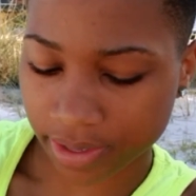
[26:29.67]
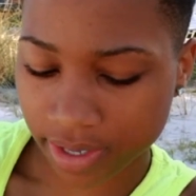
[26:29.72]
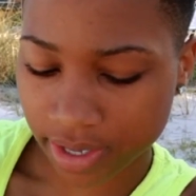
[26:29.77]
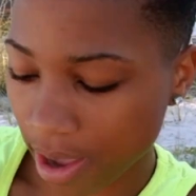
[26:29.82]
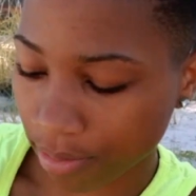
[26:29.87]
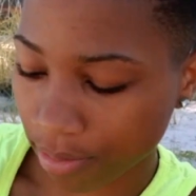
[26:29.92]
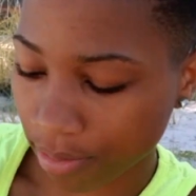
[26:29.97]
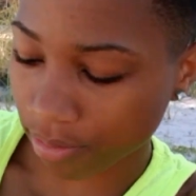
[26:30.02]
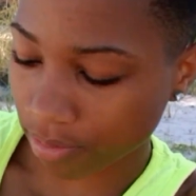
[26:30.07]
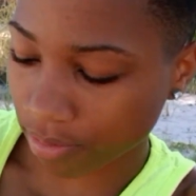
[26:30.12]

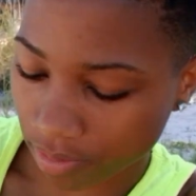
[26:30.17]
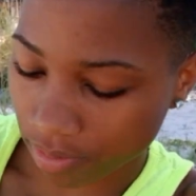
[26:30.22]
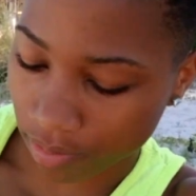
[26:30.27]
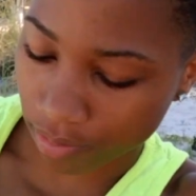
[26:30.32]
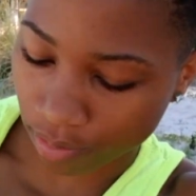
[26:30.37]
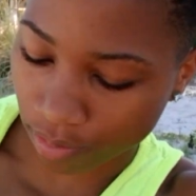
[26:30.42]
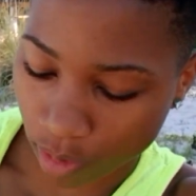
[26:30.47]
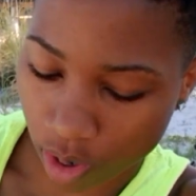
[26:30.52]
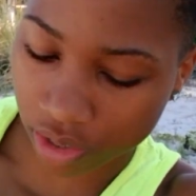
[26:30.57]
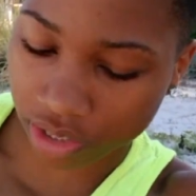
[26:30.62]
I'm
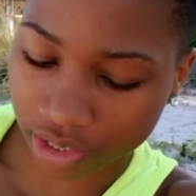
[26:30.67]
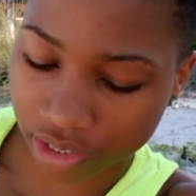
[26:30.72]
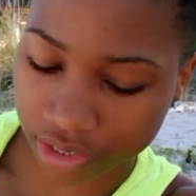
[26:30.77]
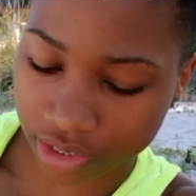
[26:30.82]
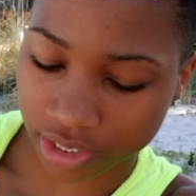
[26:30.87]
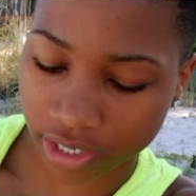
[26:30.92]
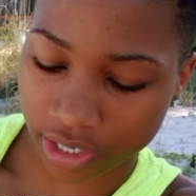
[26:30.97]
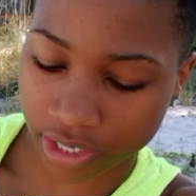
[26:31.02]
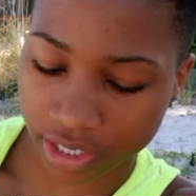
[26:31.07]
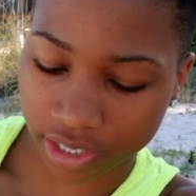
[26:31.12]
more than
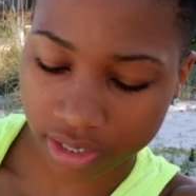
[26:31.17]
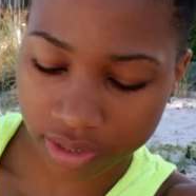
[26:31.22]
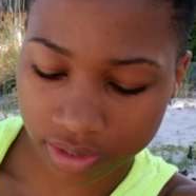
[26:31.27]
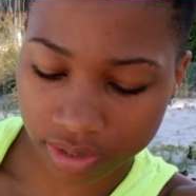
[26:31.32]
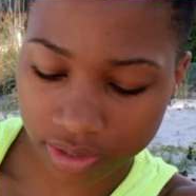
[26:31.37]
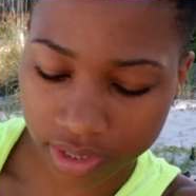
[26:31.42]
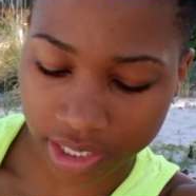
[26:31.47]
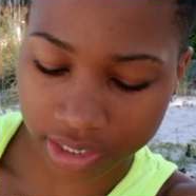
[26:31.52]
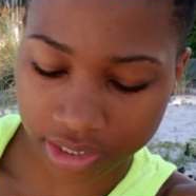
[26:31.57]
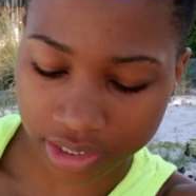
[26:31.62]
certain
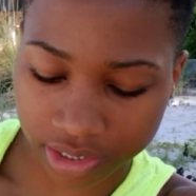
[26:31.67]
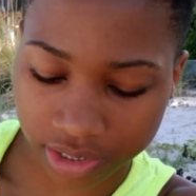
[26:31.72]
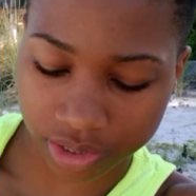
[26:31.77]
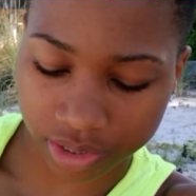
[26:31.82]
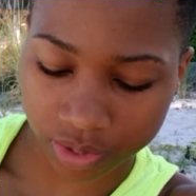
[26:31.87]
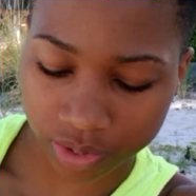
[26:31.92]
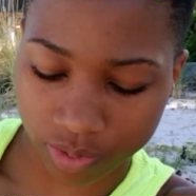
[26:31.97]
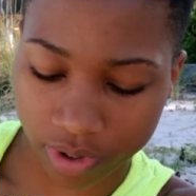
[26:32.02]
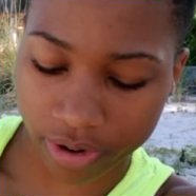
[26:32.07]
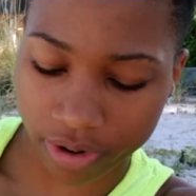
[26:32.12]
that she's
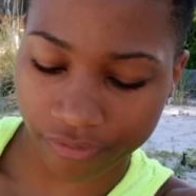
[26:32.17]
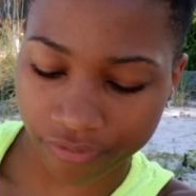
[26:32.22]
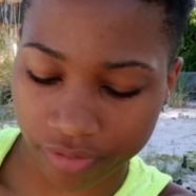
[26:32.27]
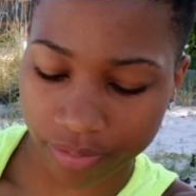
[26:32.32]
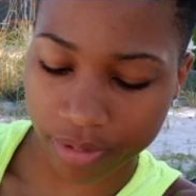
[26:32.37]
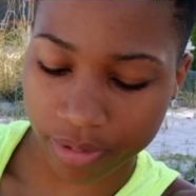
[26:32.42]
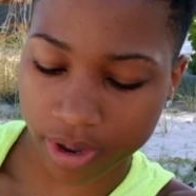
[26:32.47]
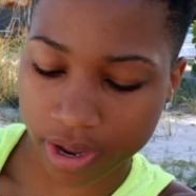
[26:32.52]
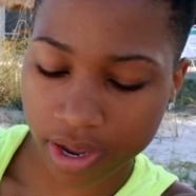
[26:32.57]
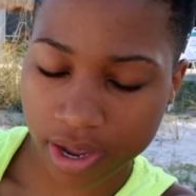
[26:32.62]
the one for
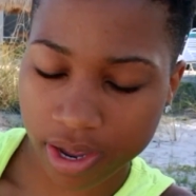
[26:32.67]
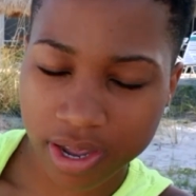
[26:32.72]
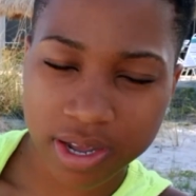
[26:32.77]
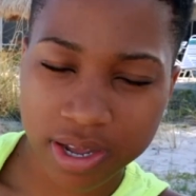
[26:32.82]
me